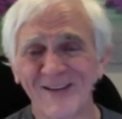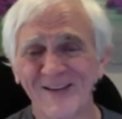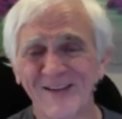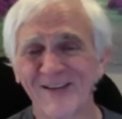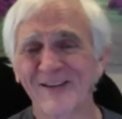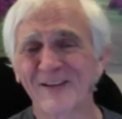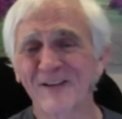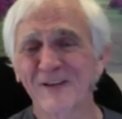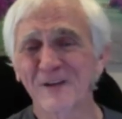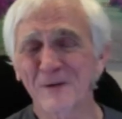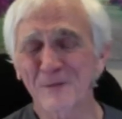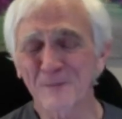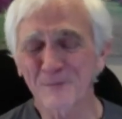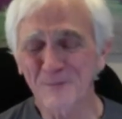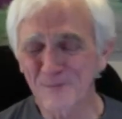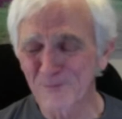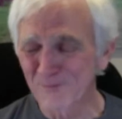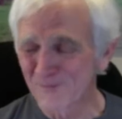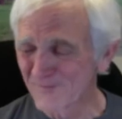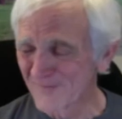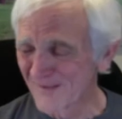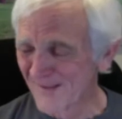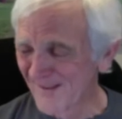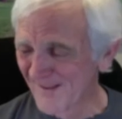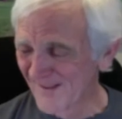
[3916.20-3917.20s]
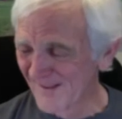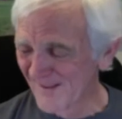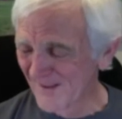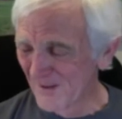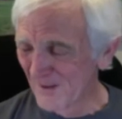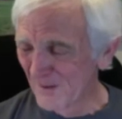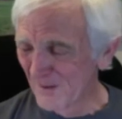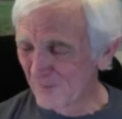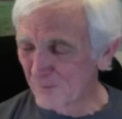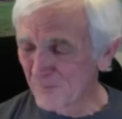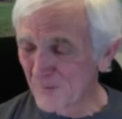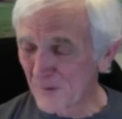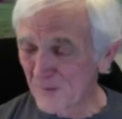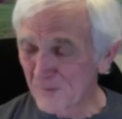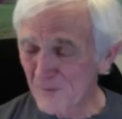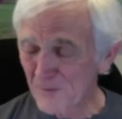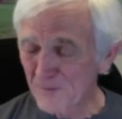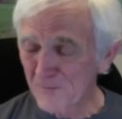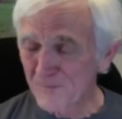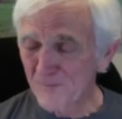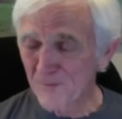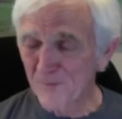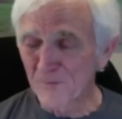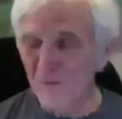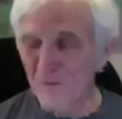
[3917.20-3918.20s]
a little bubble
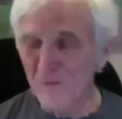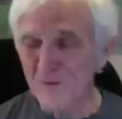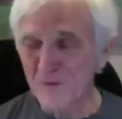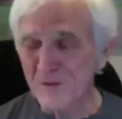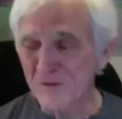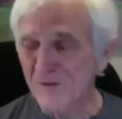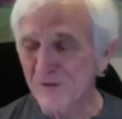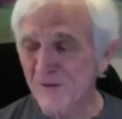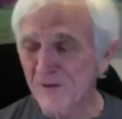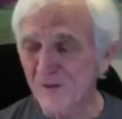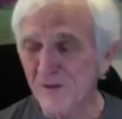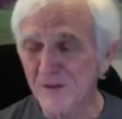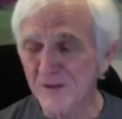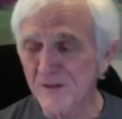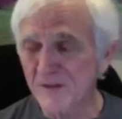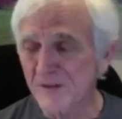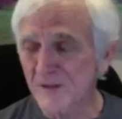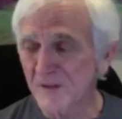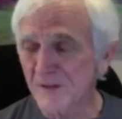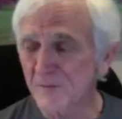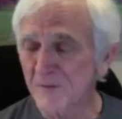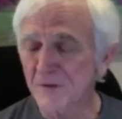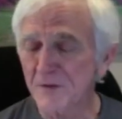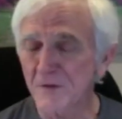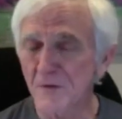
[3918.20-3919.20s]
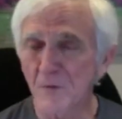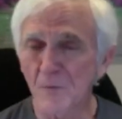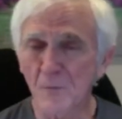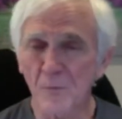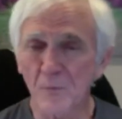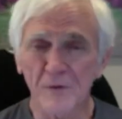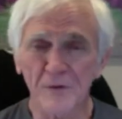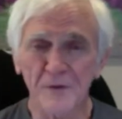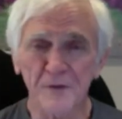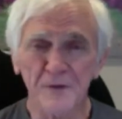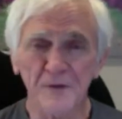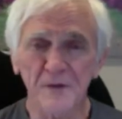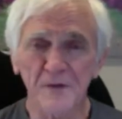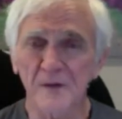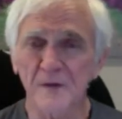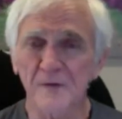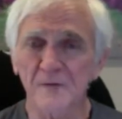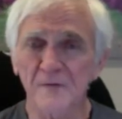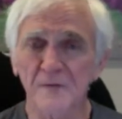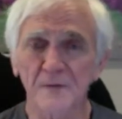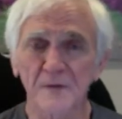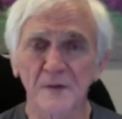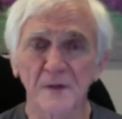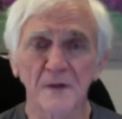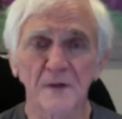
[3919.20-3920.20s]
of emotion there because I'm so appreciative.
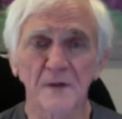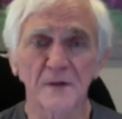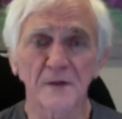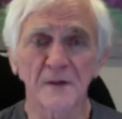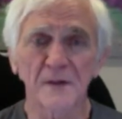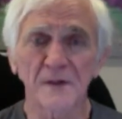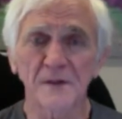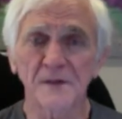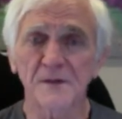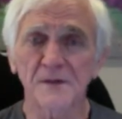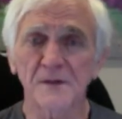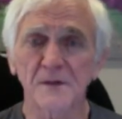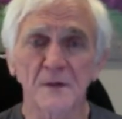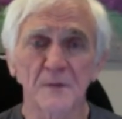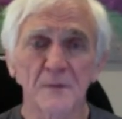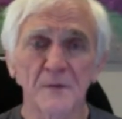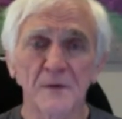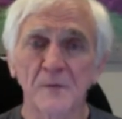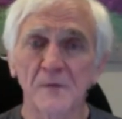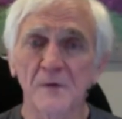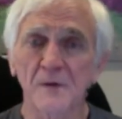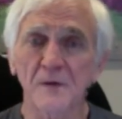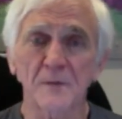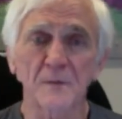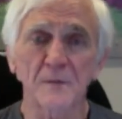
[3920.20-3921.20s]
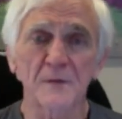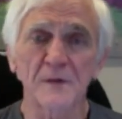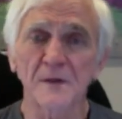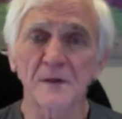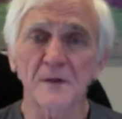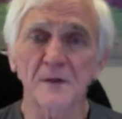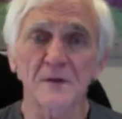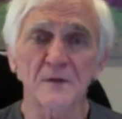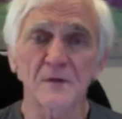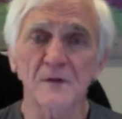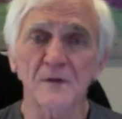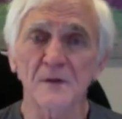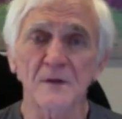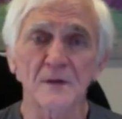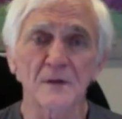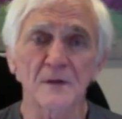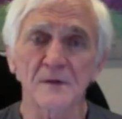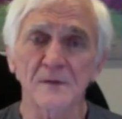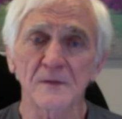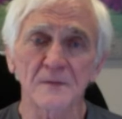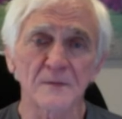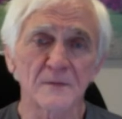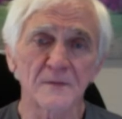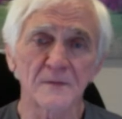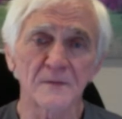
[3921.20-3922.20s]
You know, he's he'll be with me into the,
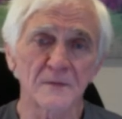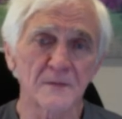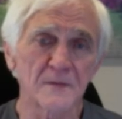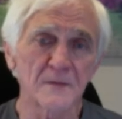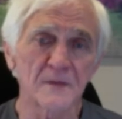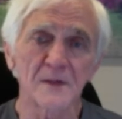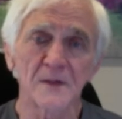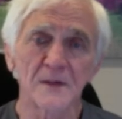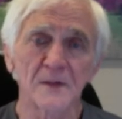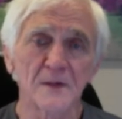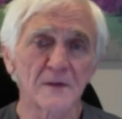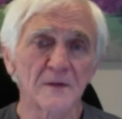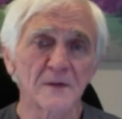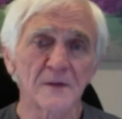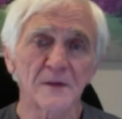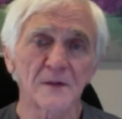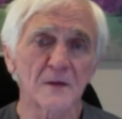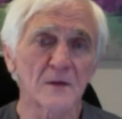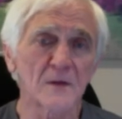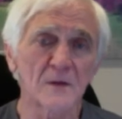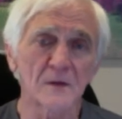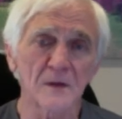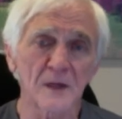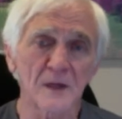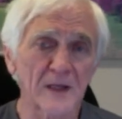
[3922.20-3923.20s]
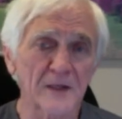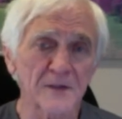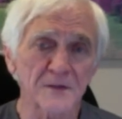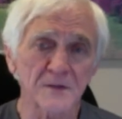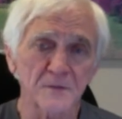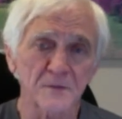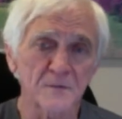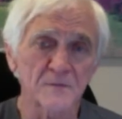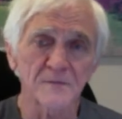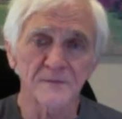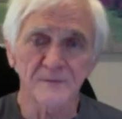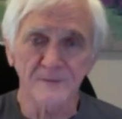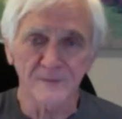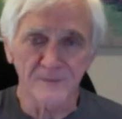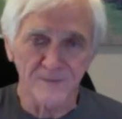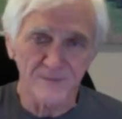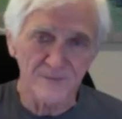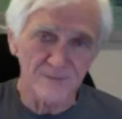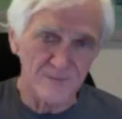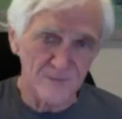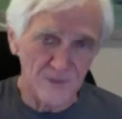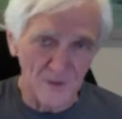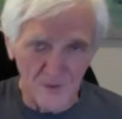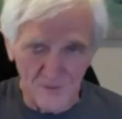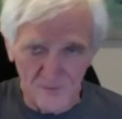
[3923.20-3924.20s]
you know, into the last,
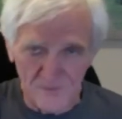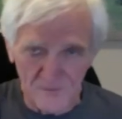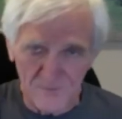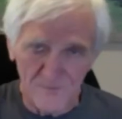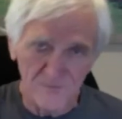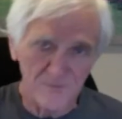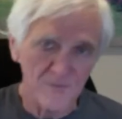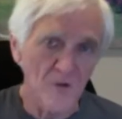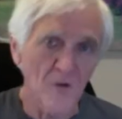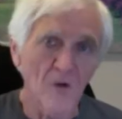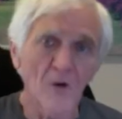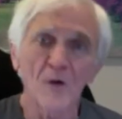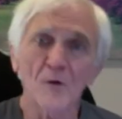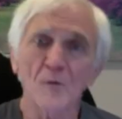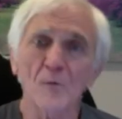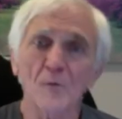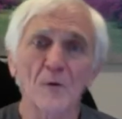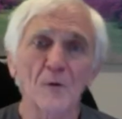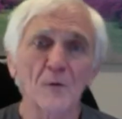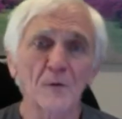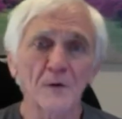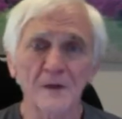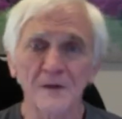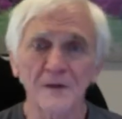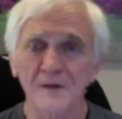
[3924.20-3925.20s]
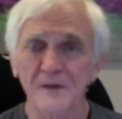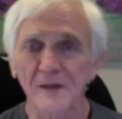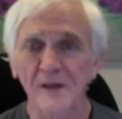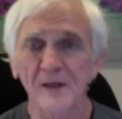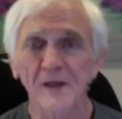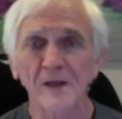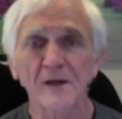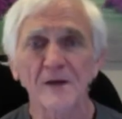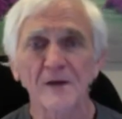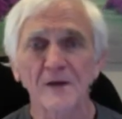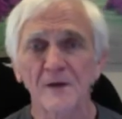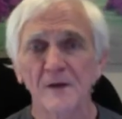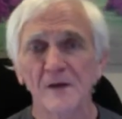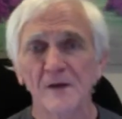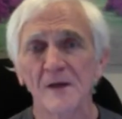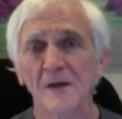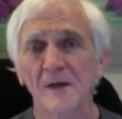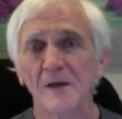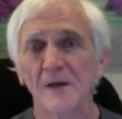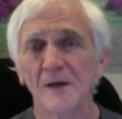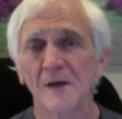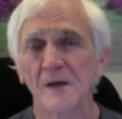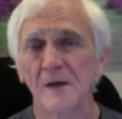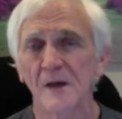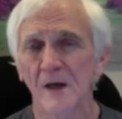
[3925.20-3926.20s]
the long road at the end.
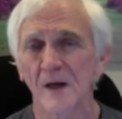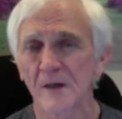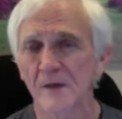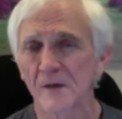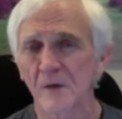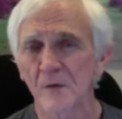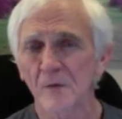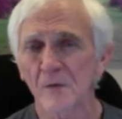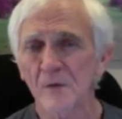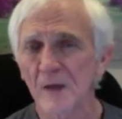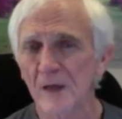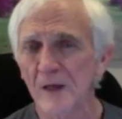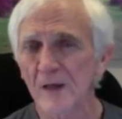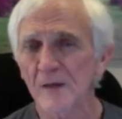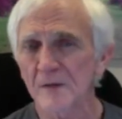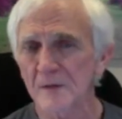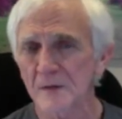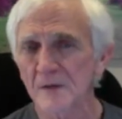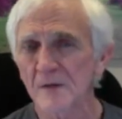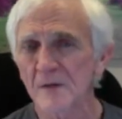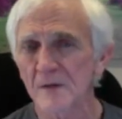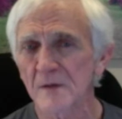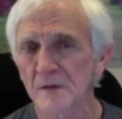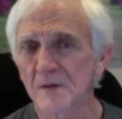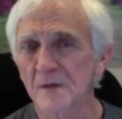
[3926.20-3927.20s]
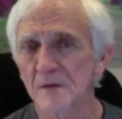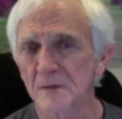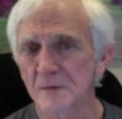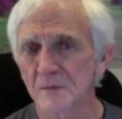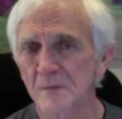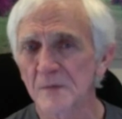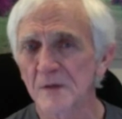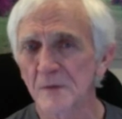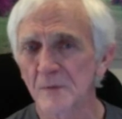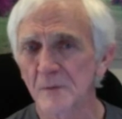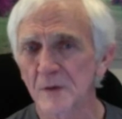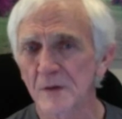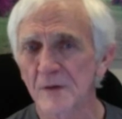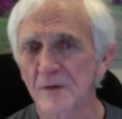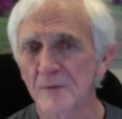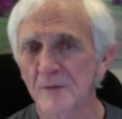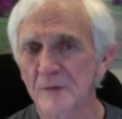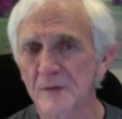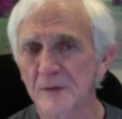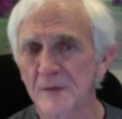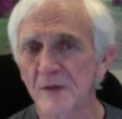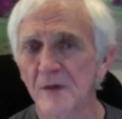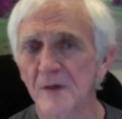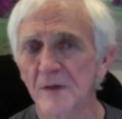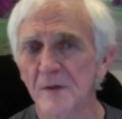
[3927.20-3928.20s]
I know that be, re-
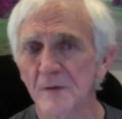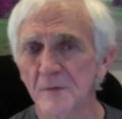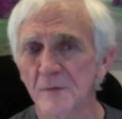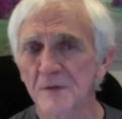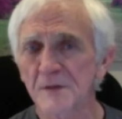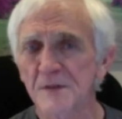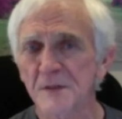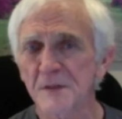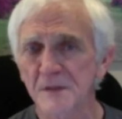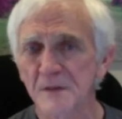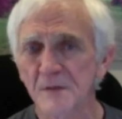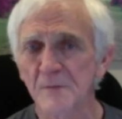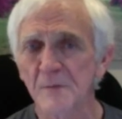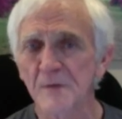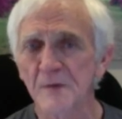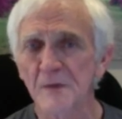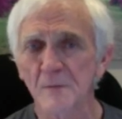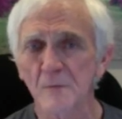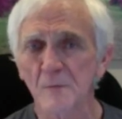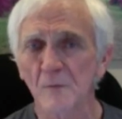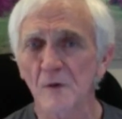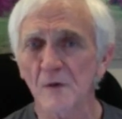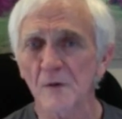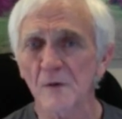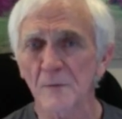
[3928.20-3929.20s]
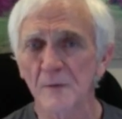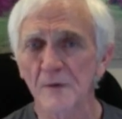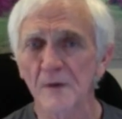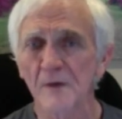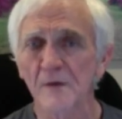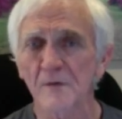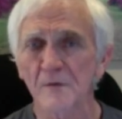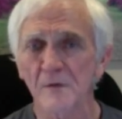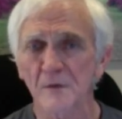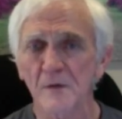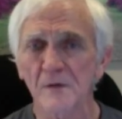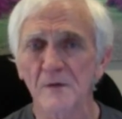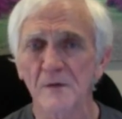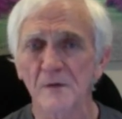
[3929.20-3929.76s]
be there to receive me and walk me into